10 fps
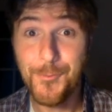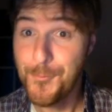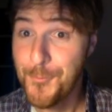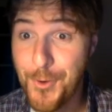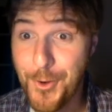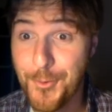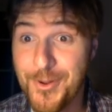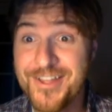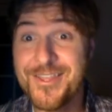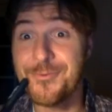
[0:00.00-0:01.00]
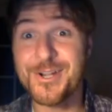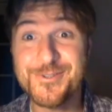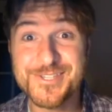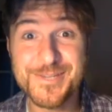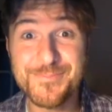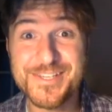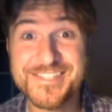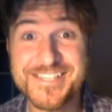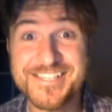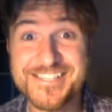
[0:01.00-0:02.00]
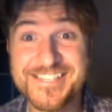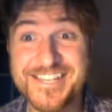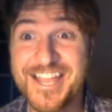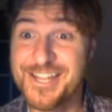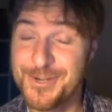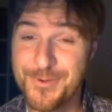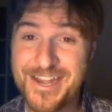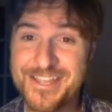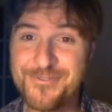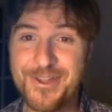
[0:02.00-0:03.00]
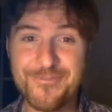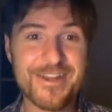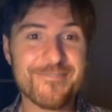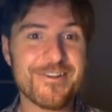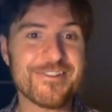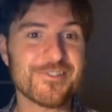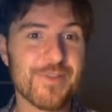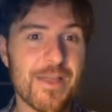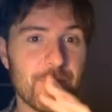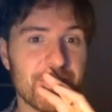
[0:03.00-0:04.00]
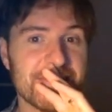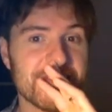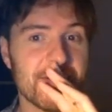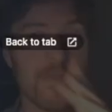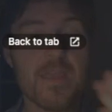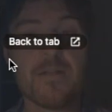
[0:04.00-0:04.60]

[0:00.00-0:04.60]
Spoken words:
Whoa, and then we're going to use CPC-TC again. You ready? Ready to strap in with this here?